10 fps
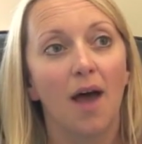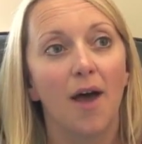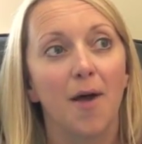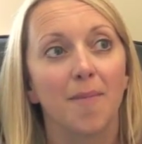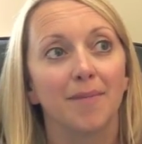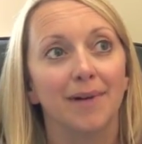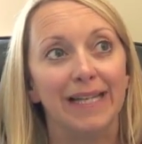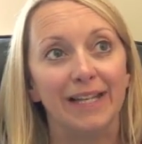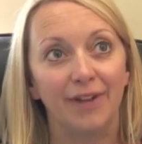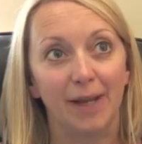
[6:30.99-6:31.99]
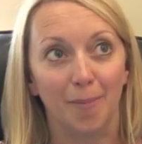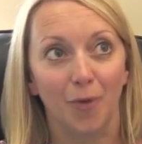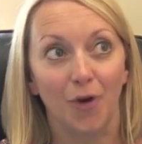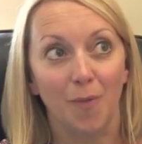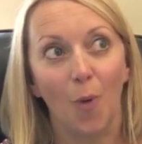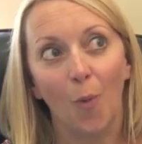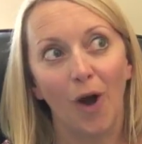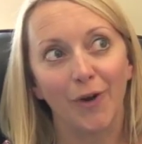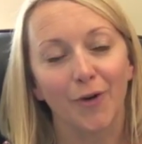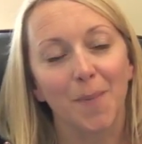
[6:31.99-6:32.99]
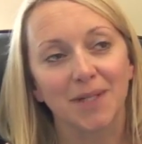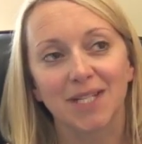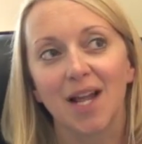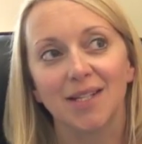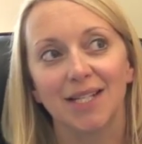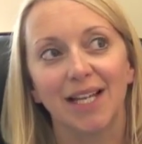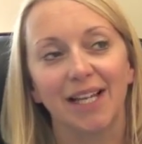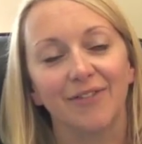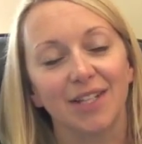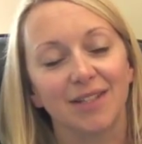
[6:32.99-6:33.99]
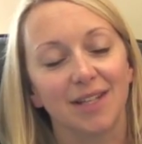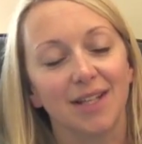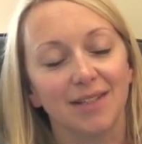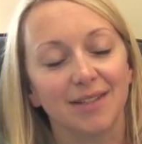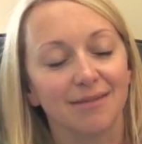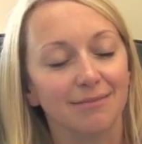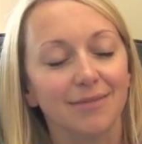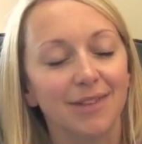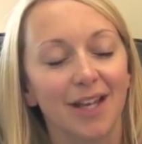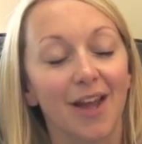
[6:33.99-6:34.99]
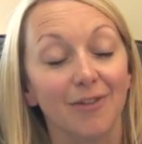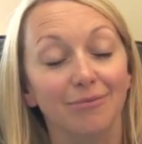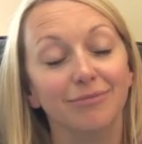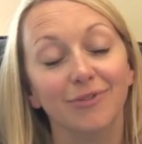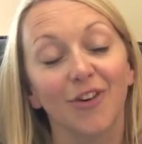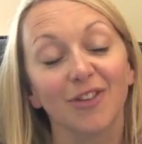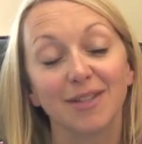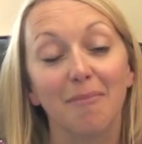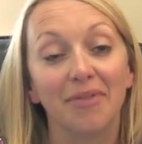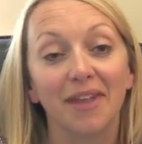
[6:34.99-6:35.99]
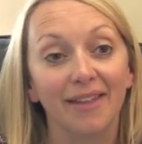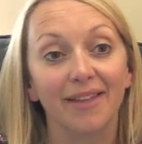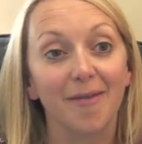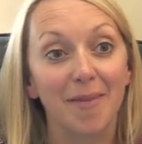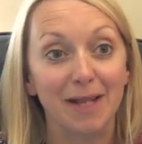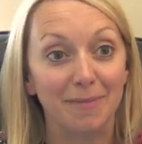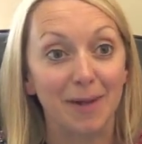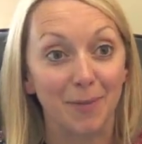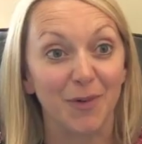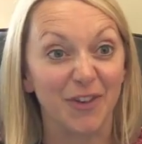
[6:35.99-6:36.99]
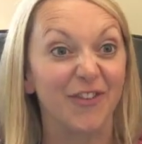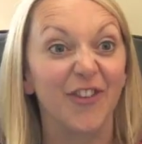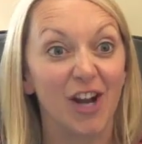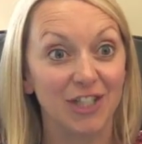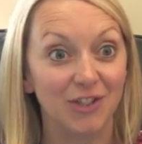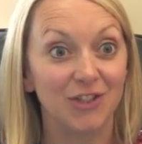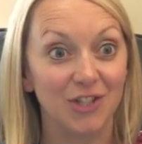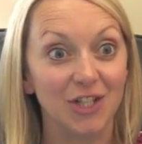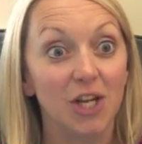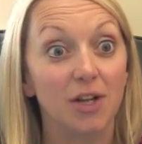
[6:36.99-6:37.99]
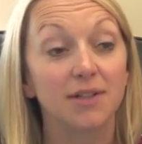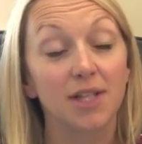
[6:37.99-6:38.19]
Leaving employment while you're on maternity leave is you know, not something that many people would advise you to do.